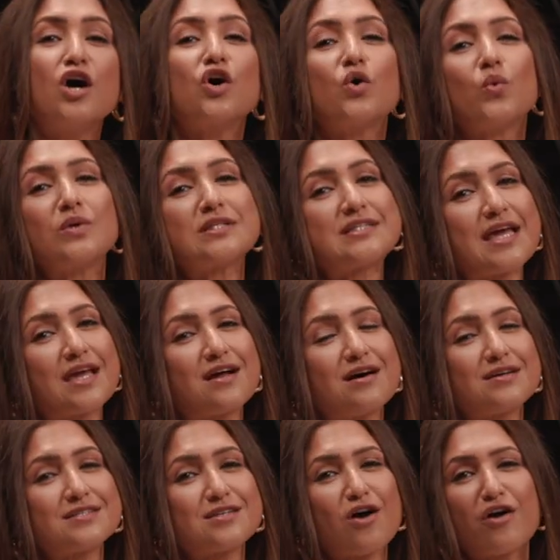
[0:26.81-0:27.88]
who will take
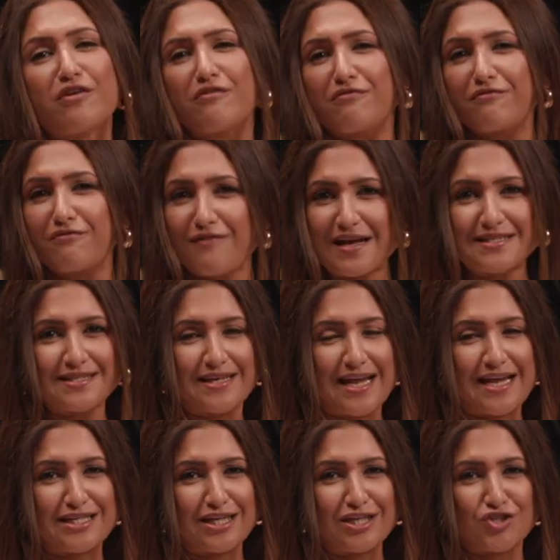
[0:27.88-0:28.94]
us on a
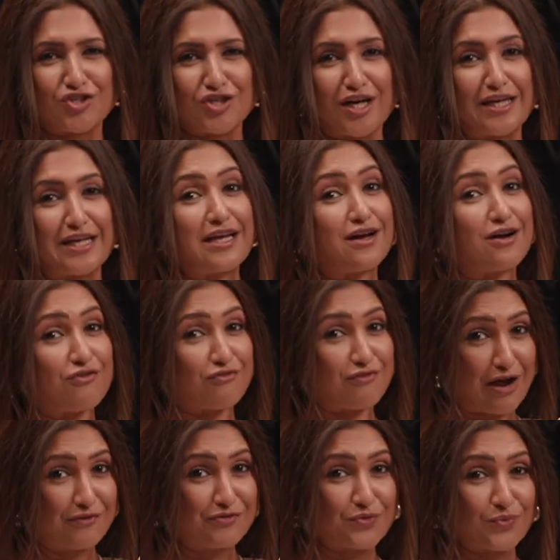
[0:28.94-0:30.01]
fascinating journey
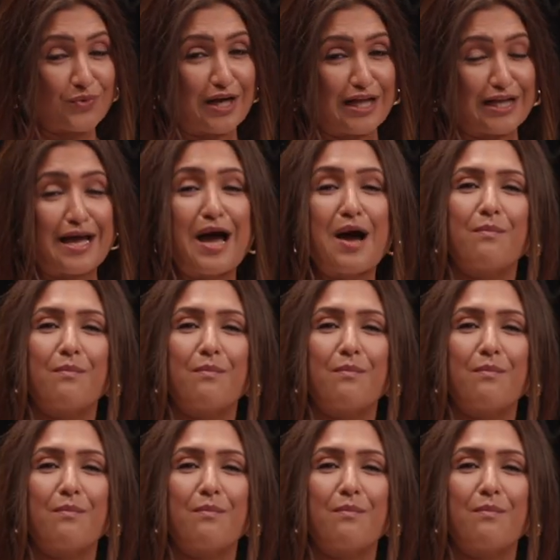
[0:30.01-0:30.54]
around the world